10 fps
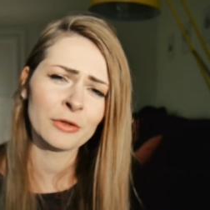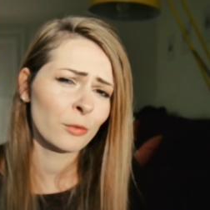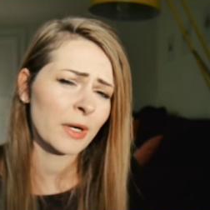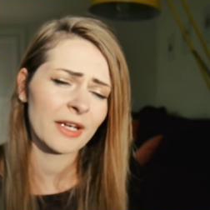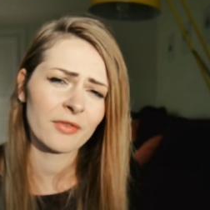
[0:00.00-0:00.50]
a
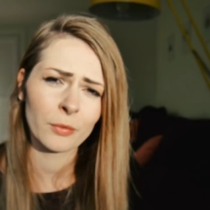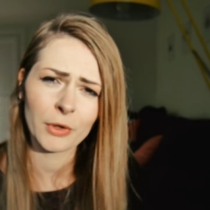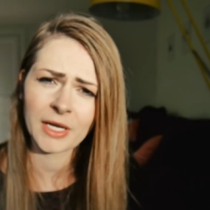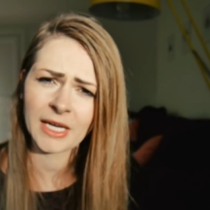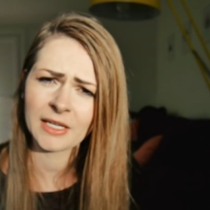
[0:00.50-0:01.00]
new way of
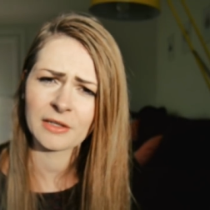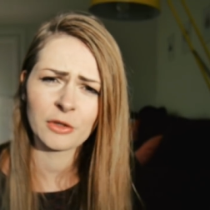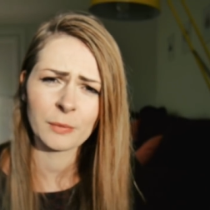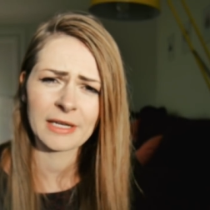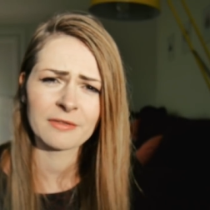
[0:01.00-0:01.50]
working, a
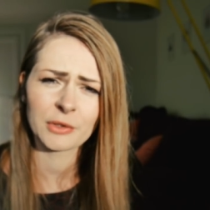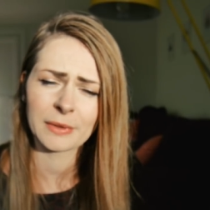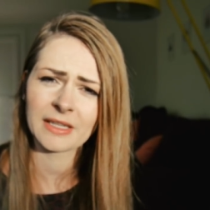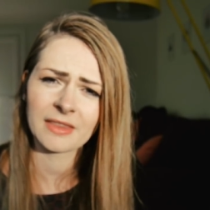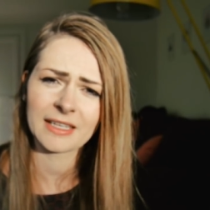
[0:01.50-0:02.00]
new way of
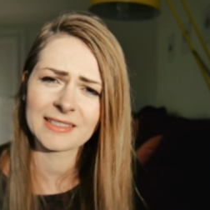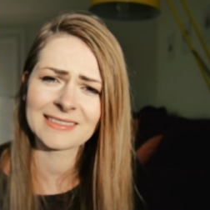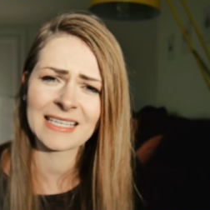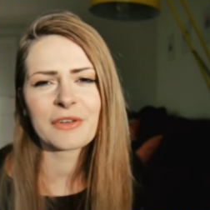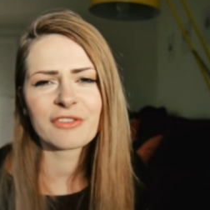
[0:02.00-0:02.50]
doing things.
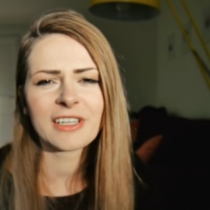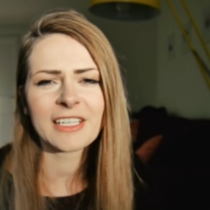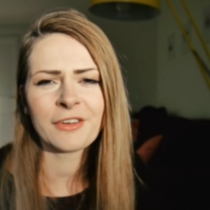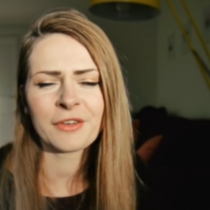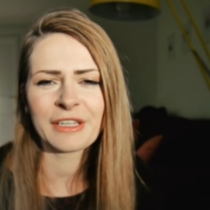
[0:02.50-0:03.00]
I would
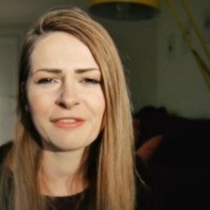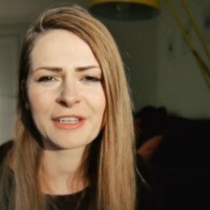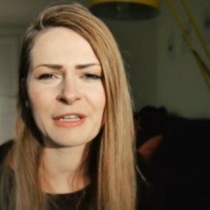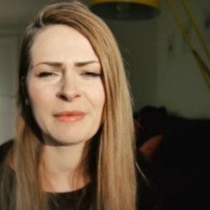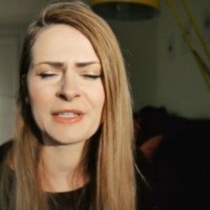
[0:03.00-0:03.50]
really only
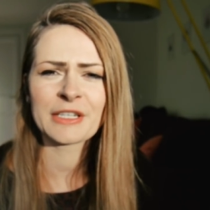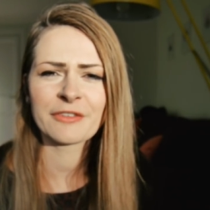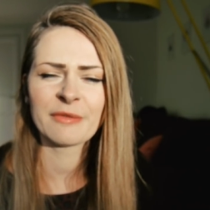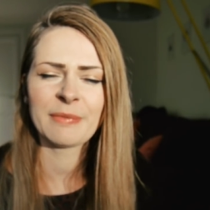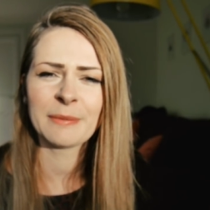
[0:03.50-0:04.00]
recommend
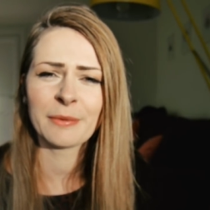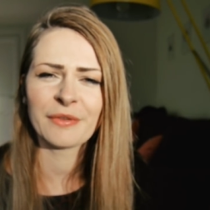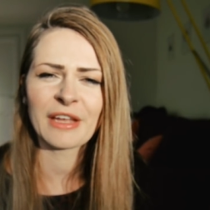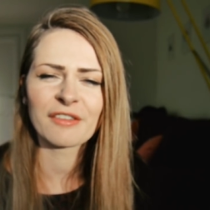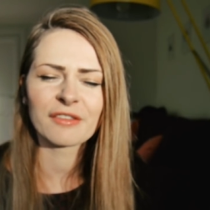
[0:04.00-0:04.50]
it for
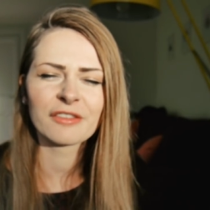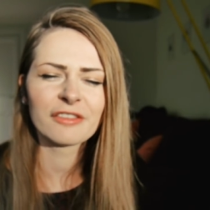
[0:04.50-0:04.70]
people that